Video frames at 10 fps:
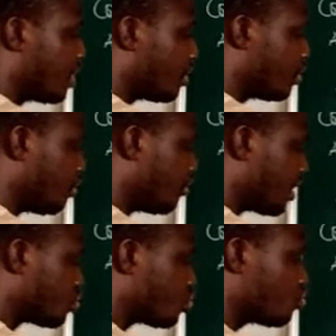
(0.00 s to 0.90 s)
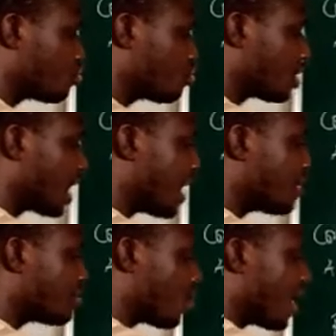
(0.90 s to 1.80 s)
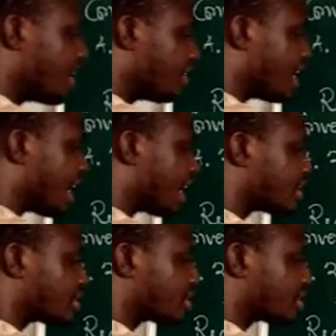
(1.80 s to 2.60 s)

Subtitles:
over 2 times 1 rad.